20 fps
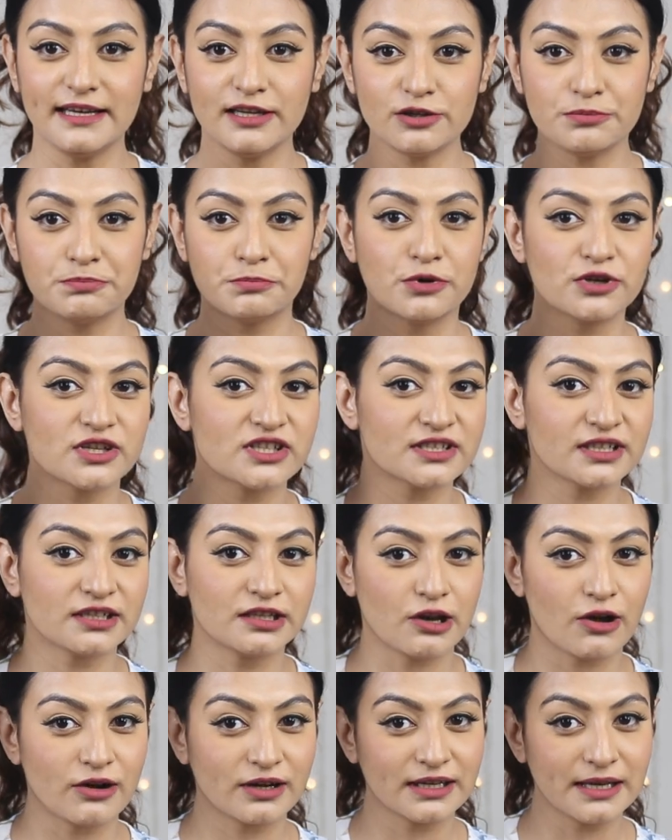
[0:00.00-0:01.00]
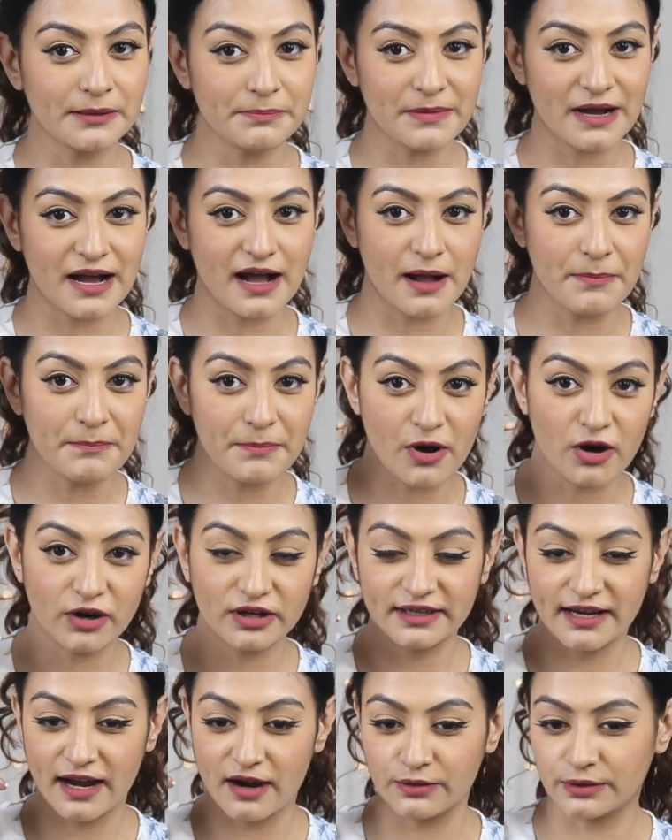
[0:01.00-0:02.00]
need to push the claw clip up
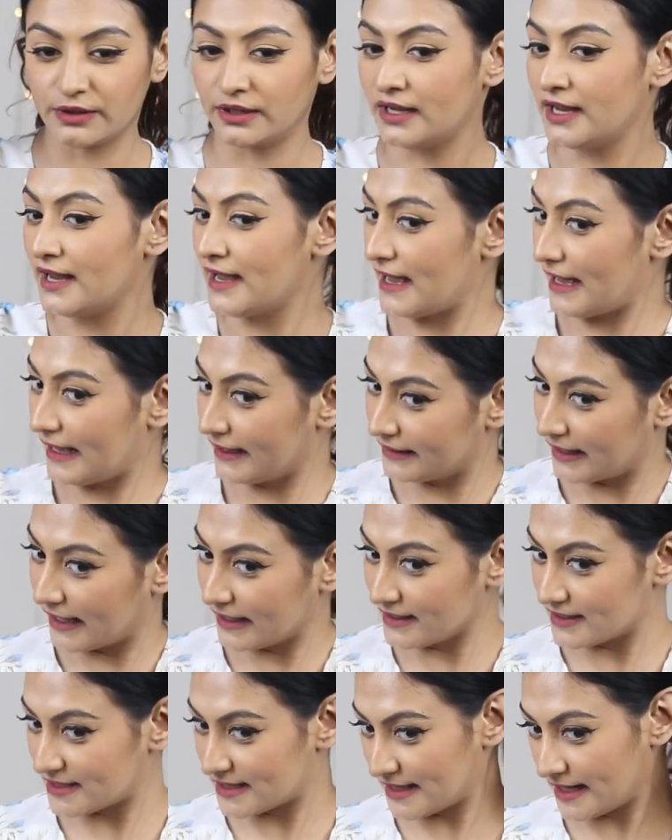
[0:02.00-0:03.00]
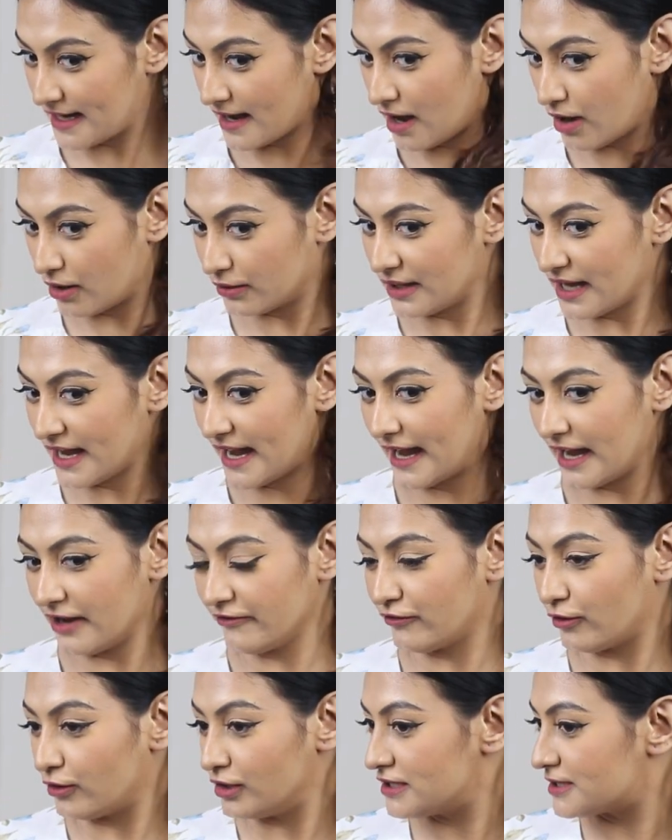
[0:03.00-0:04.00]
or down and then see how the hair
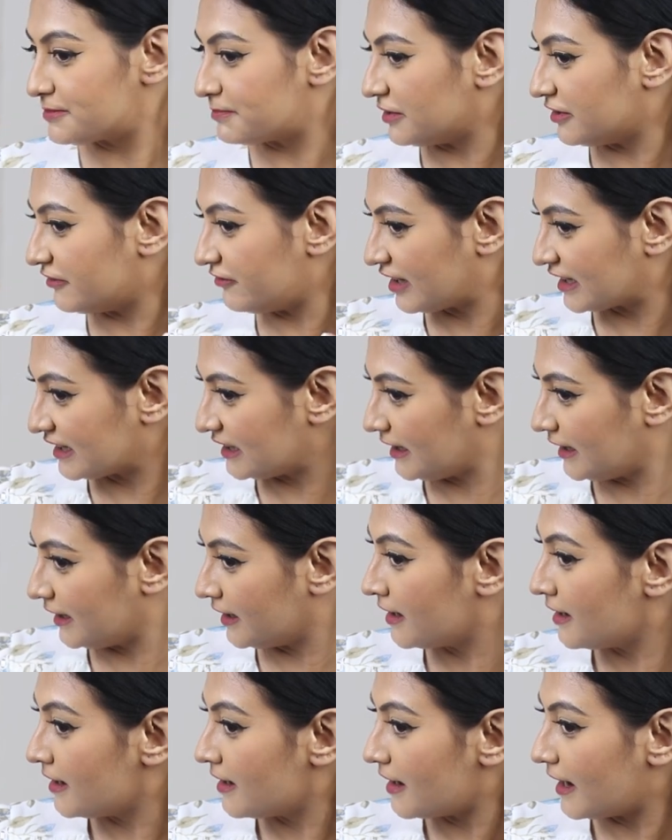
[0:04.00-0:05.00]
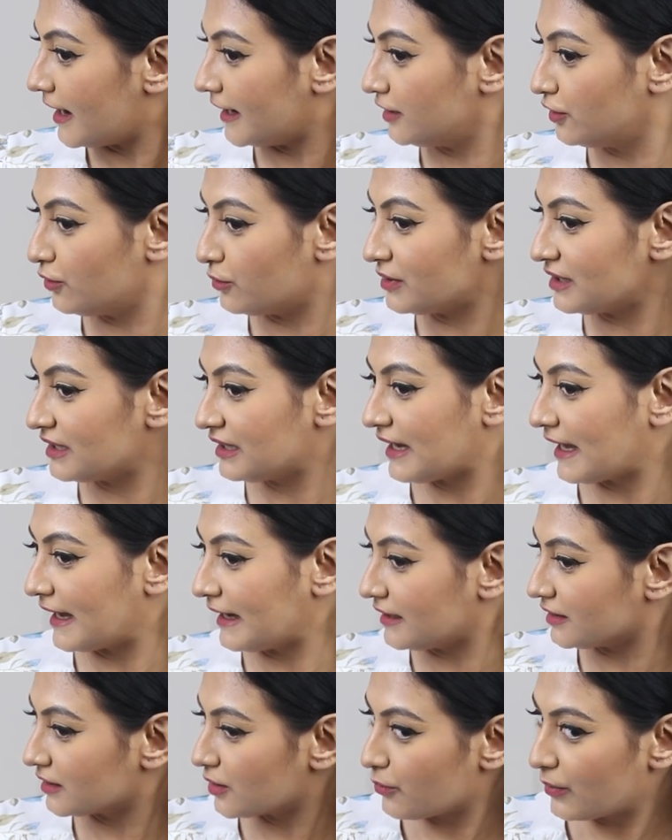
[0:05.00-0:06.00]
falls perfectly. I don't
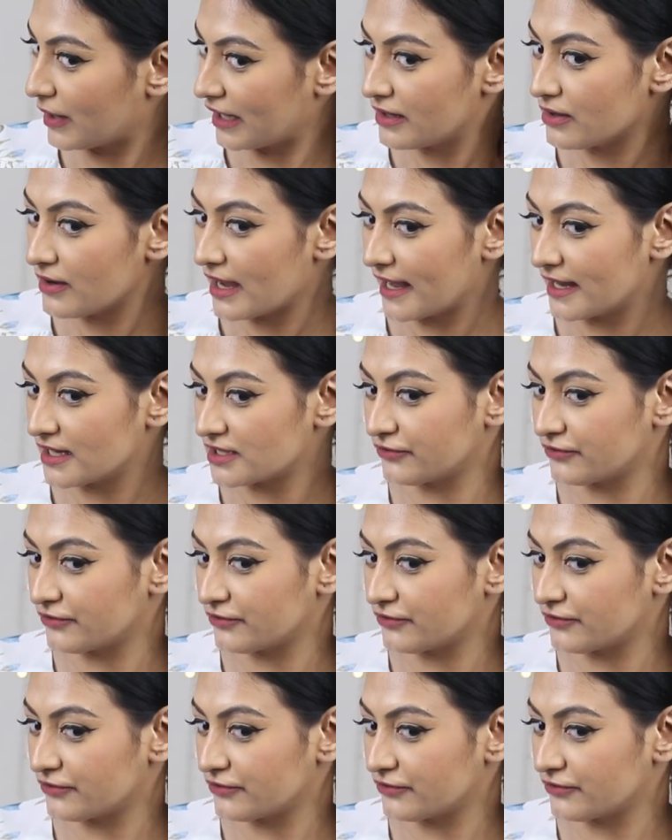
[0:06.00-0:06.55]
like the way the hair